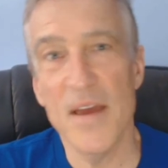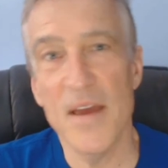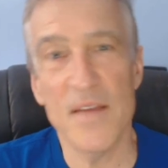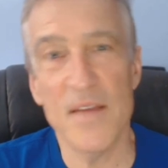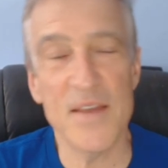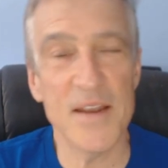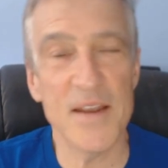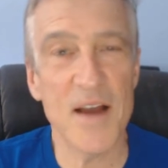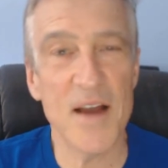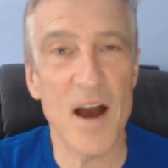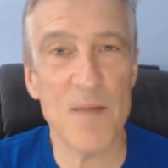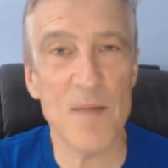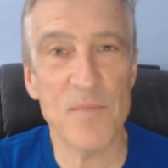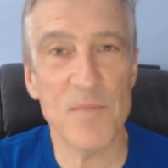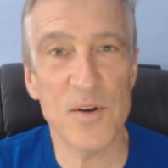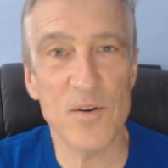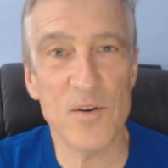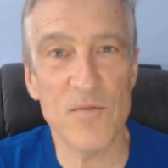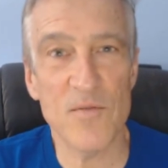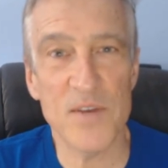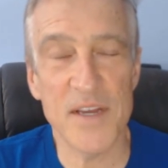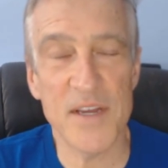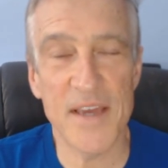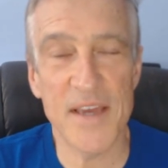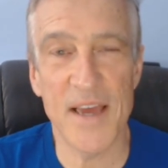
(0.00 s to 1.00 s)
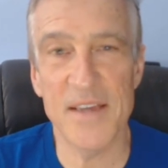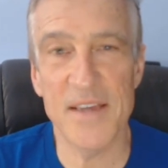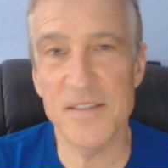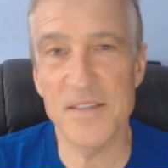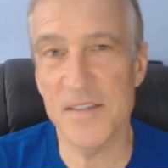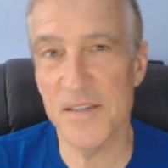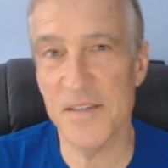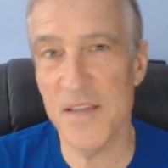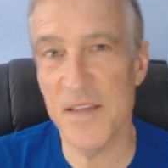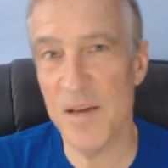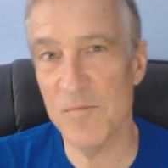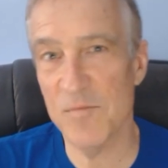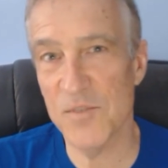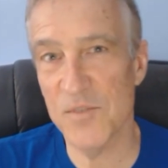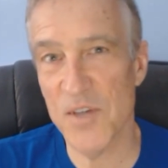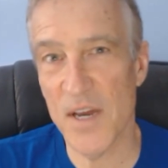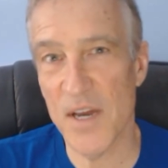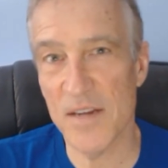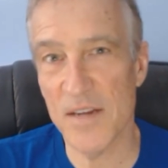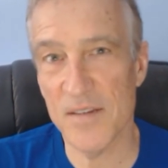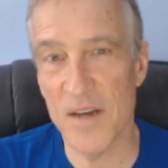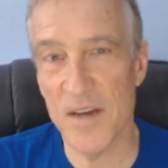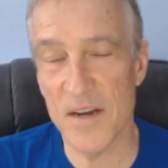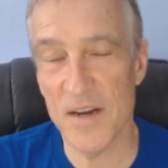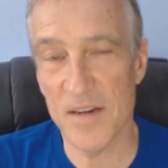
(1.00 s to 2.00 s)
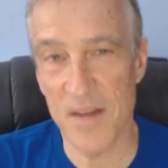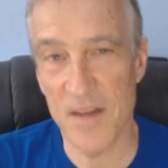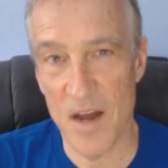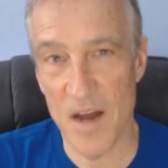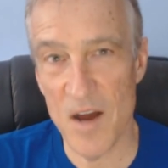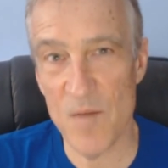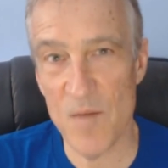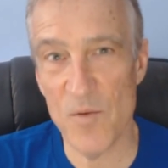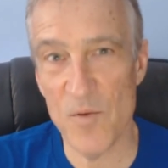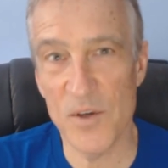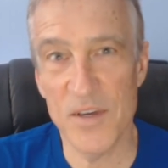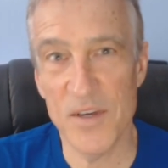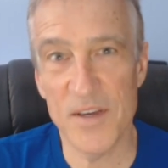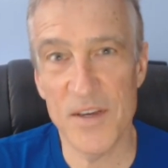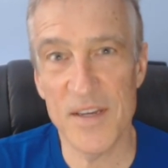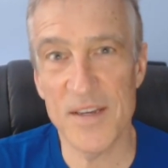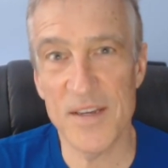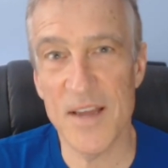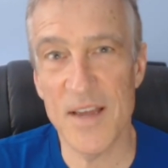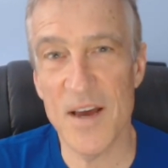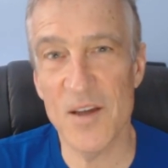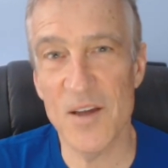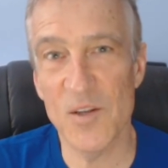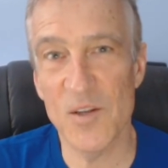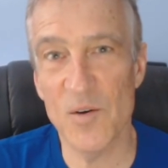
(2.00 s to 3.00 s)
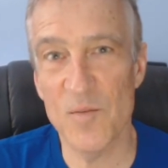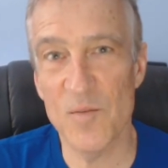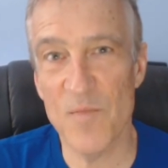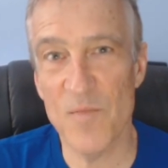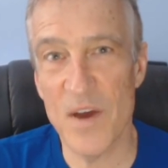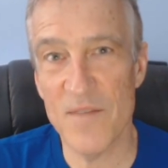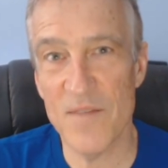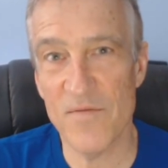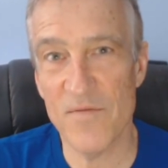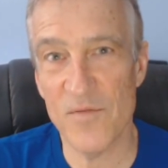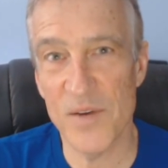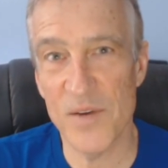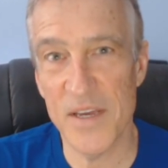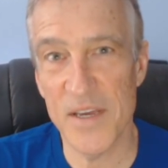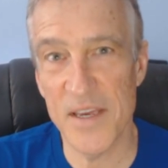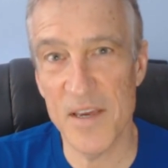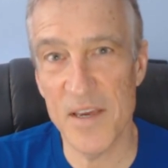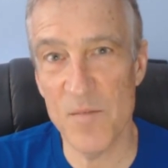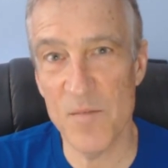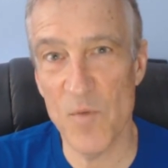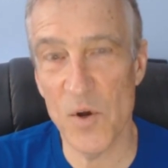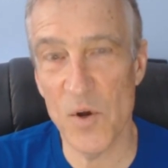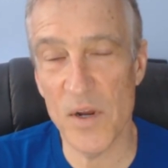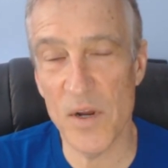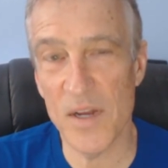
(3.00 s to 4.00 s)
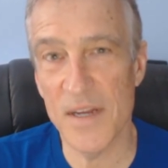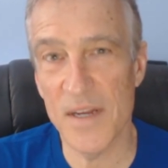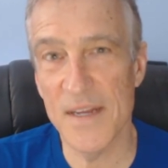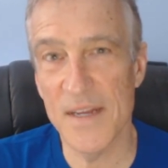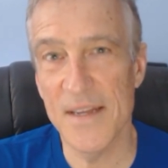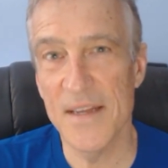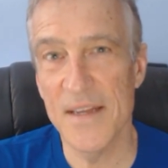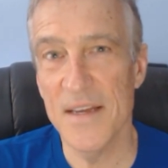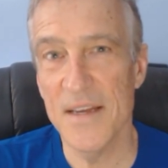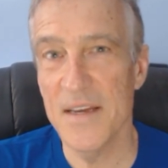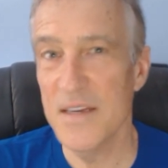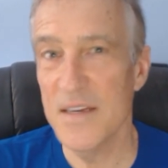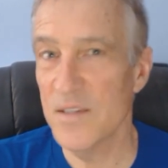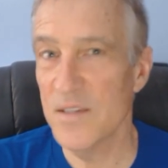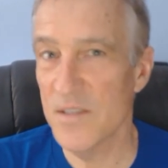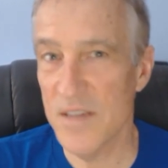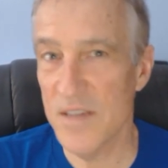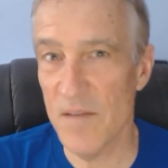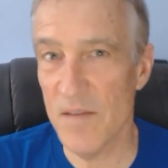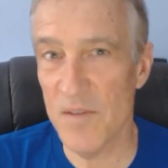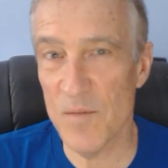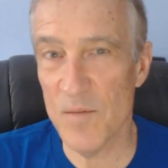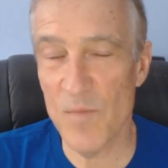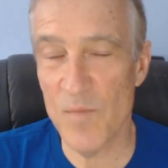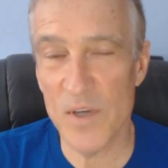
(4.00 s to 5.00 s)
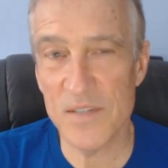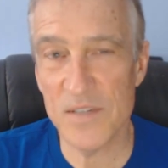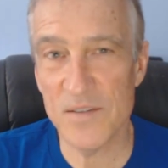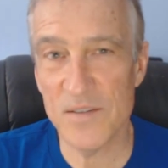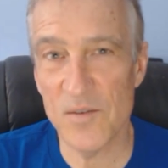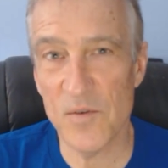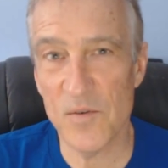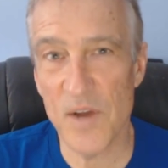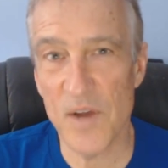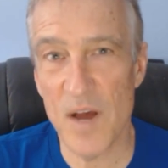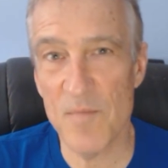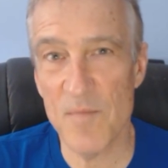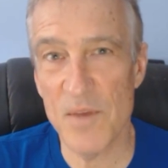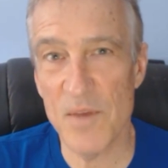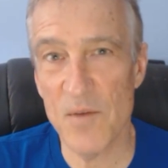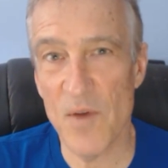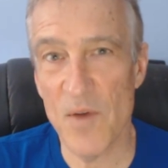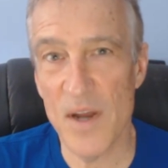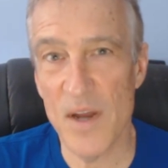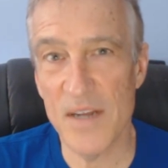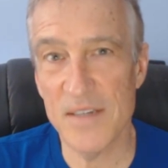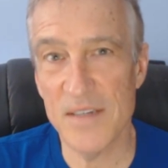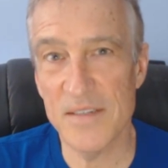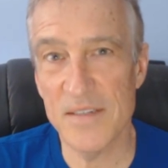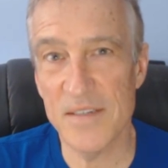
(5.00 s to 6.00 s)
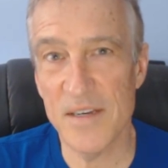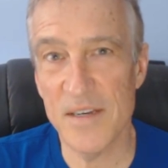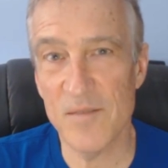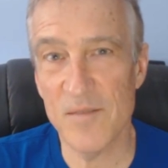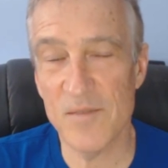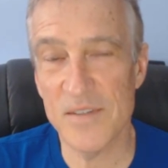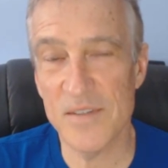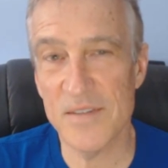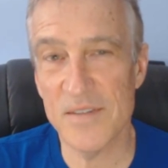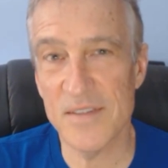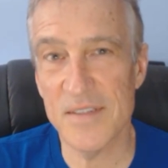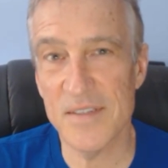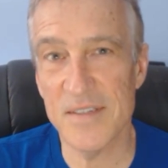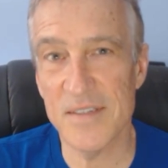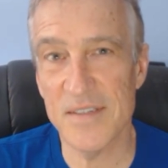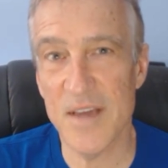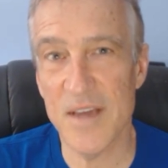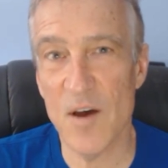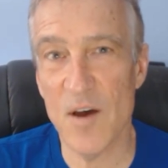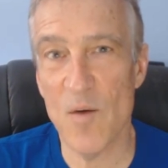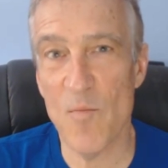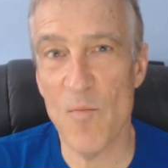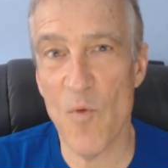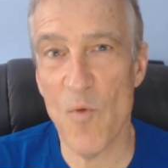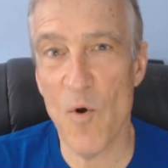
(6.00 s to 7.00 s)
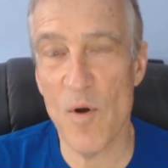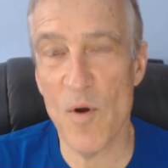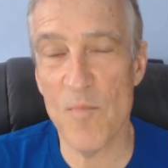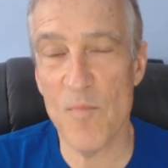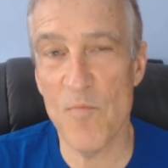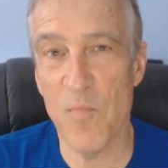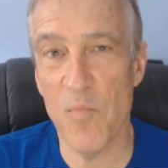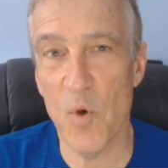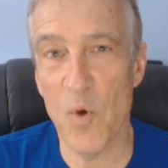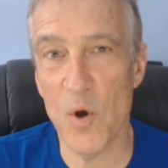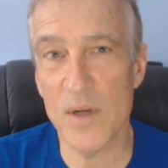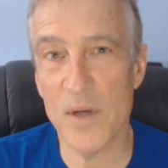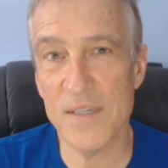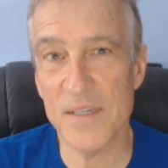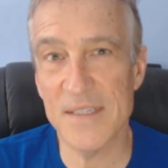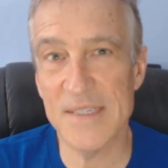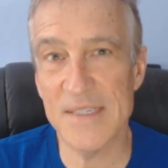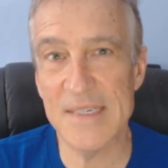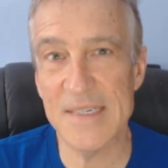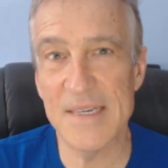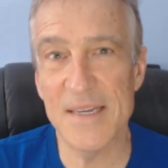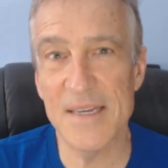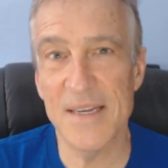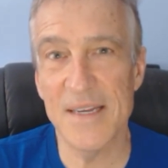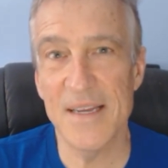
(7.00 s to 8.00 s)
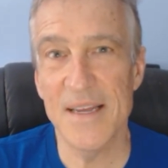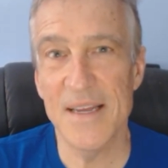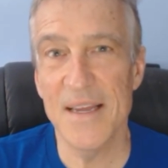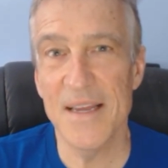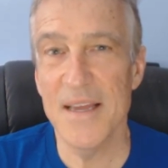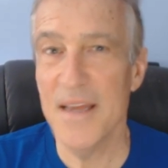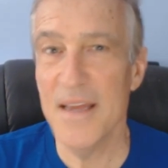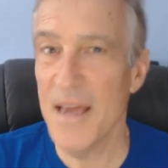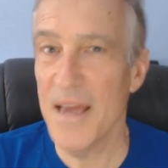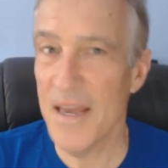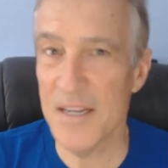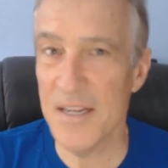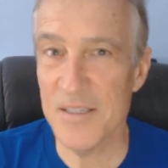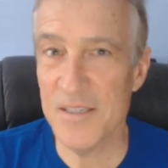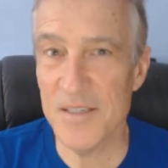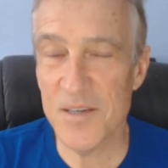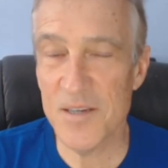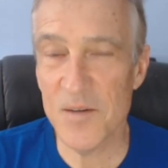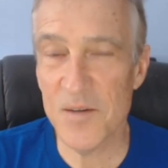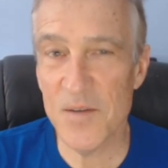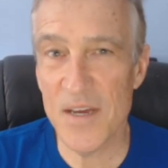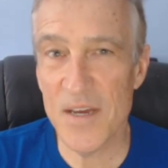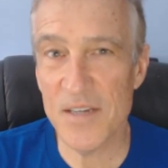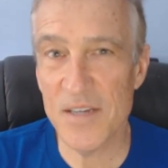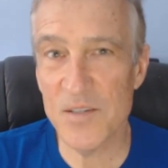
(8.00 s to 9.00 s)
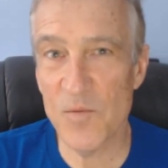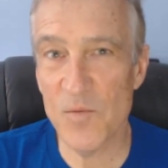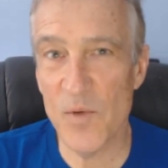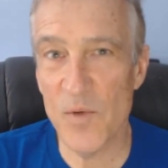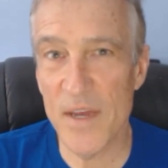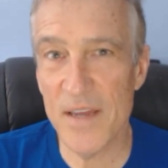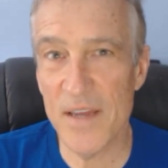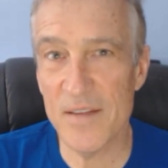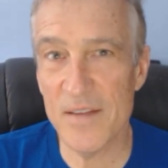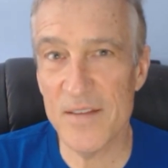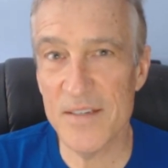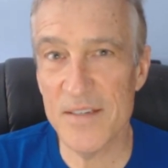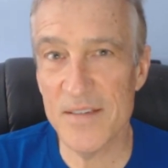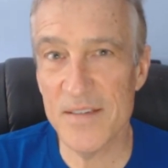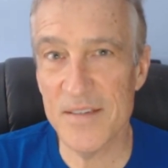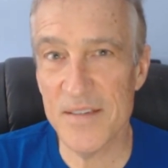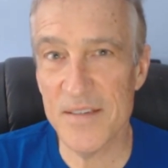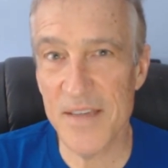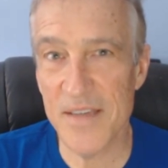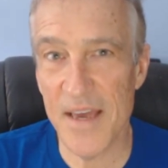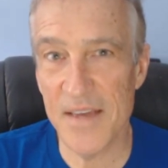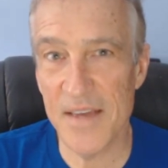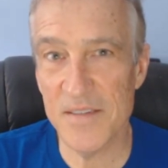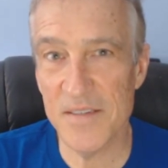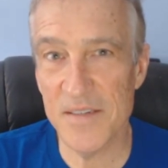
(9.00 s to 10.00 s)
And then hop on over to CaseyDemchak.com where you can download my free ebook, Seven Must Know Copywriting Secrets That Sell More Books. And until next week, this is